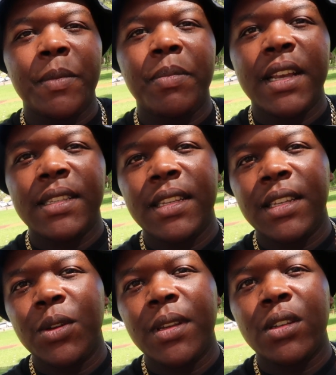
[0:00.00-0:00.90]
the best
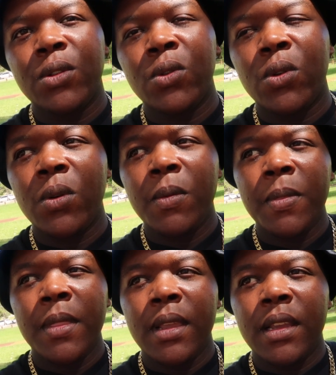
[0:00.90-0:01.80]
thing you can do
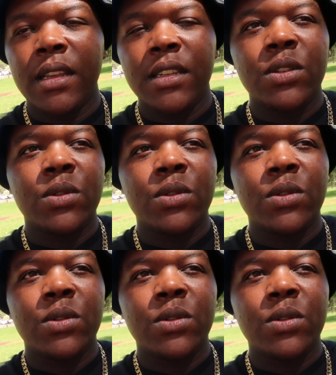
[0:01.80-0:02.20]
is